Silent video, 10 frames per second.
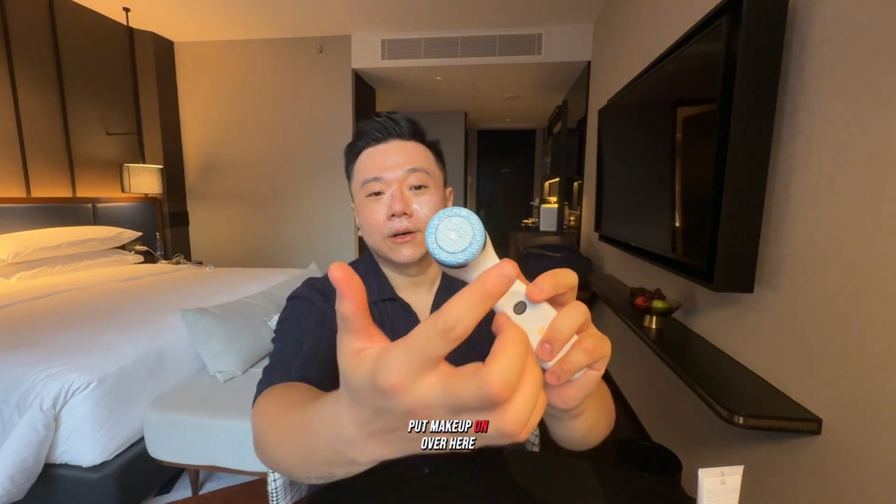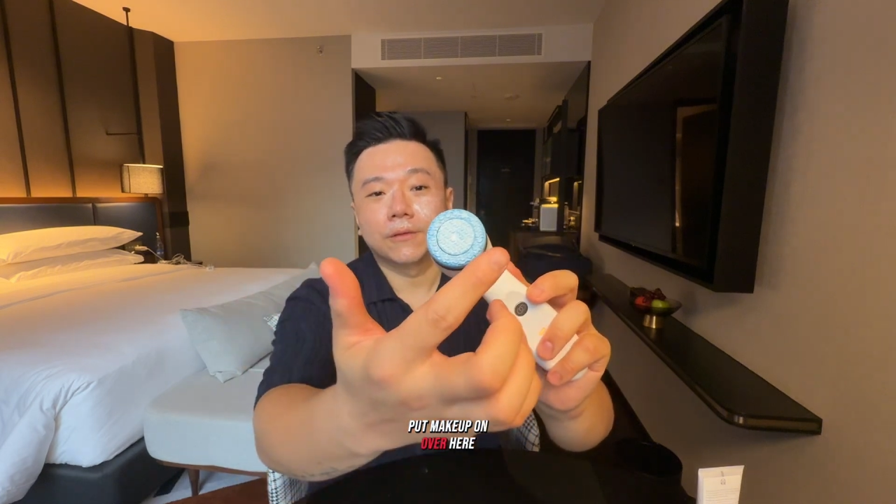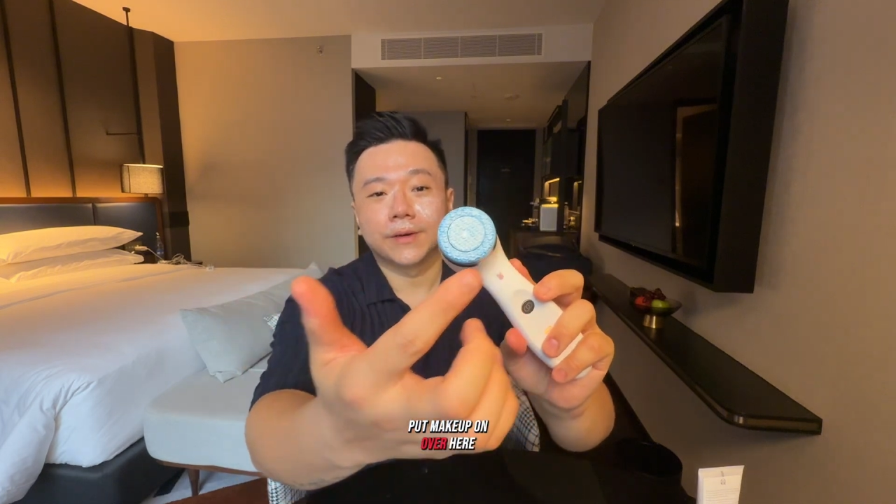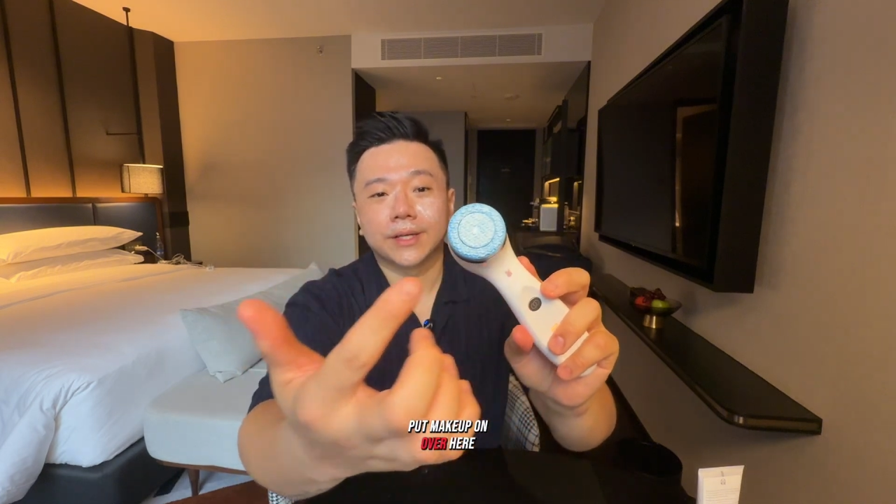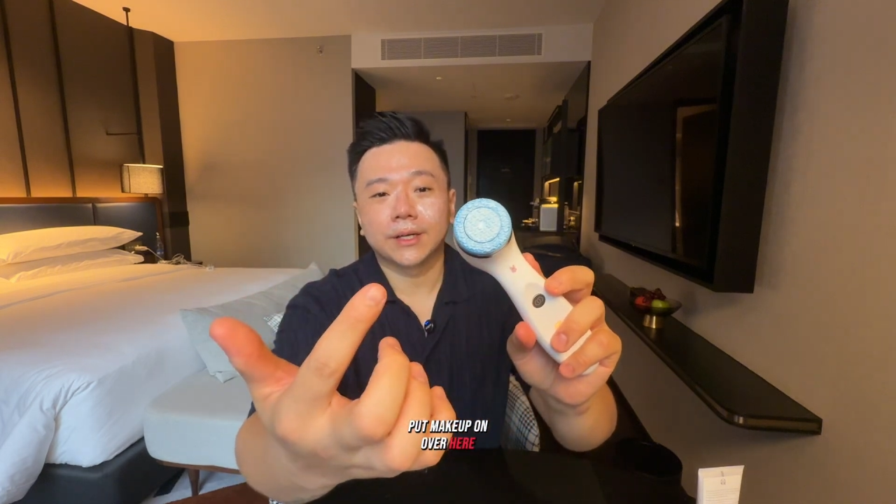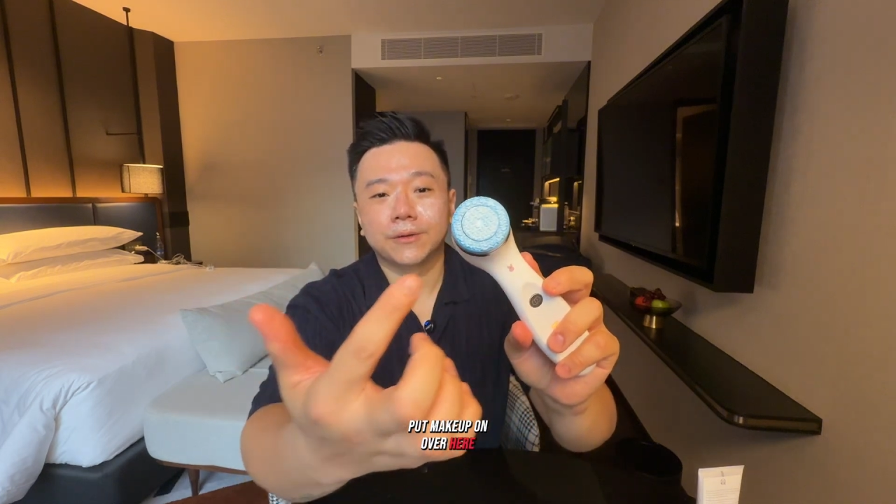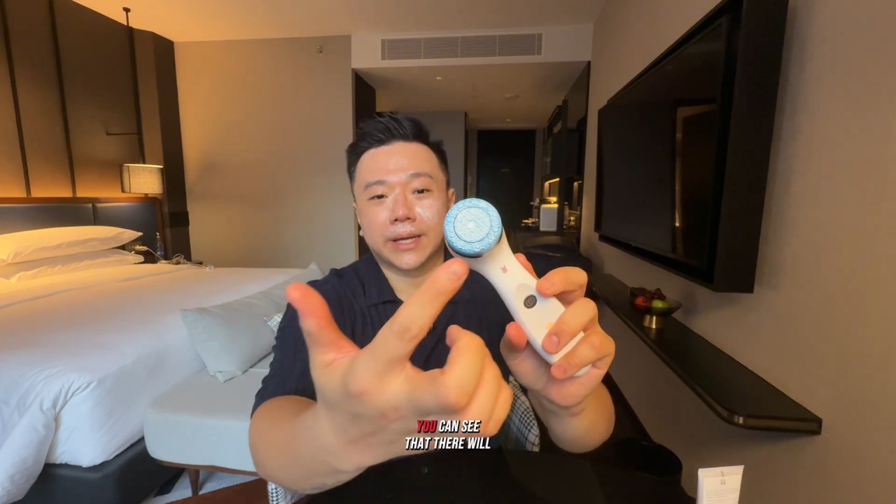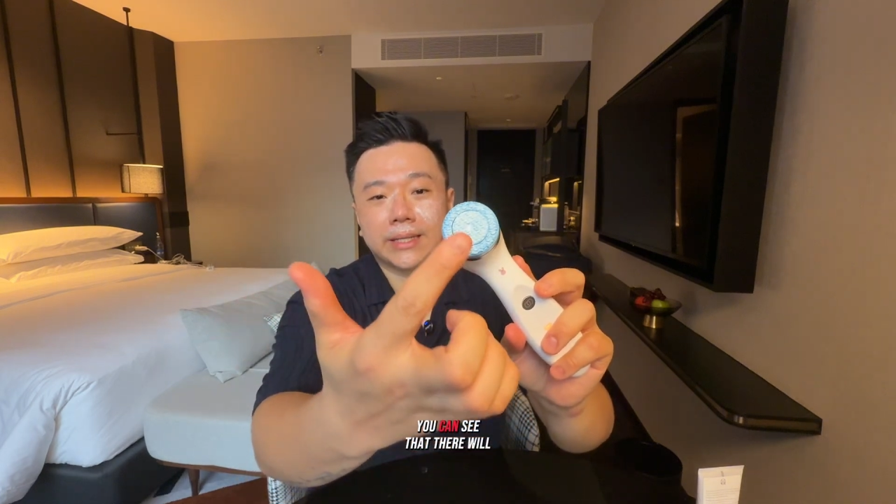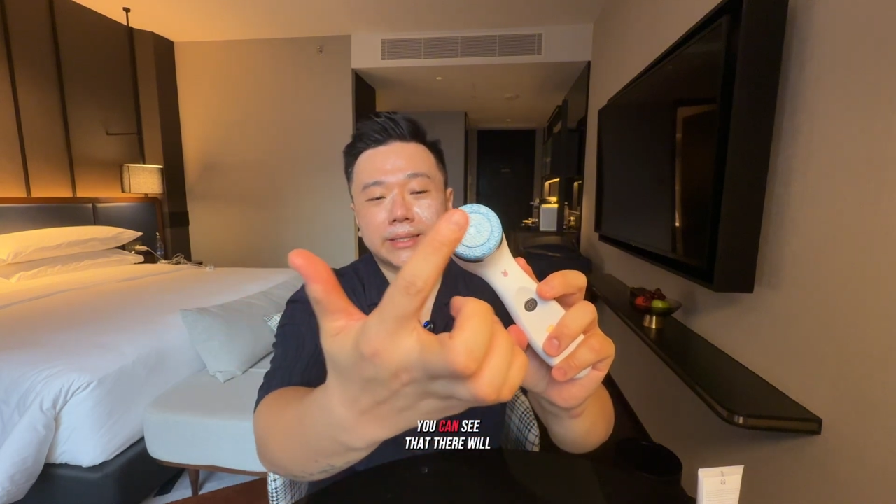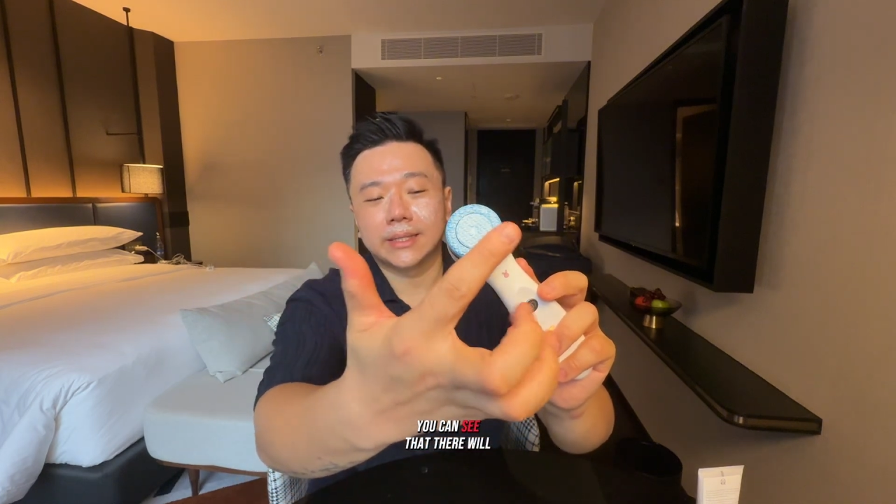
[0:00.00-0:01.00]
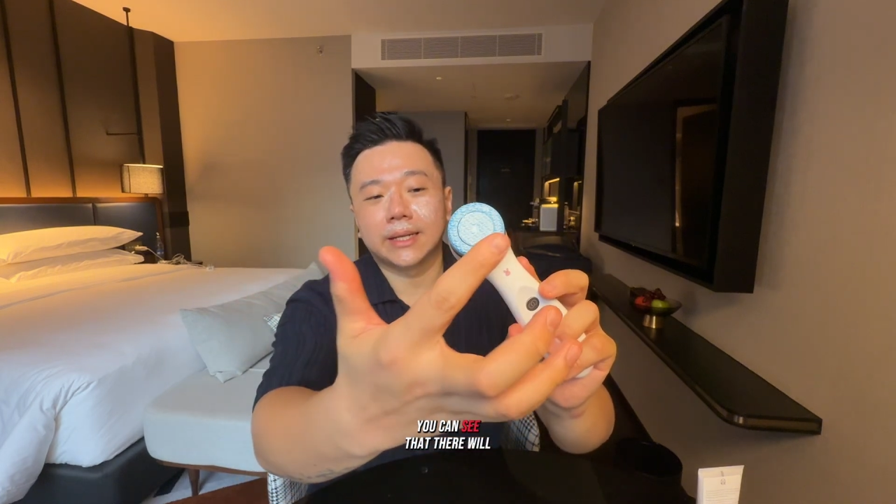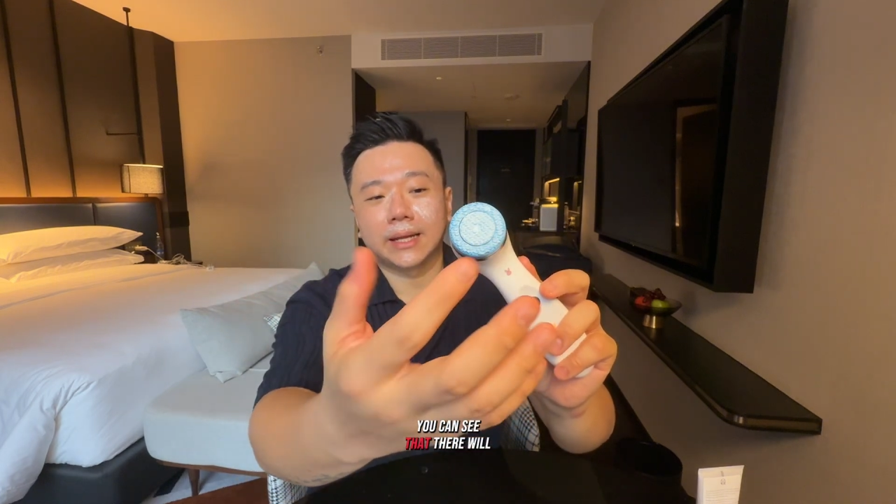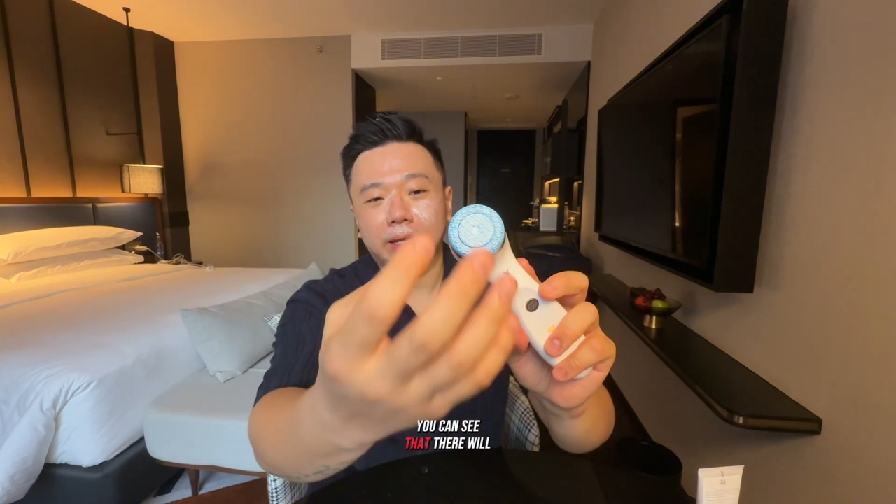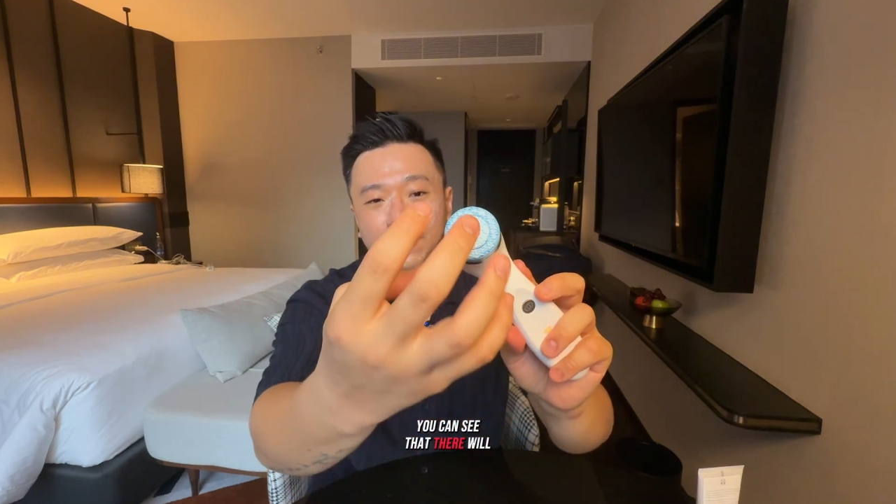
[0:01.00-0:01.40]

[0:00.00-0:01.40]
over here you can see that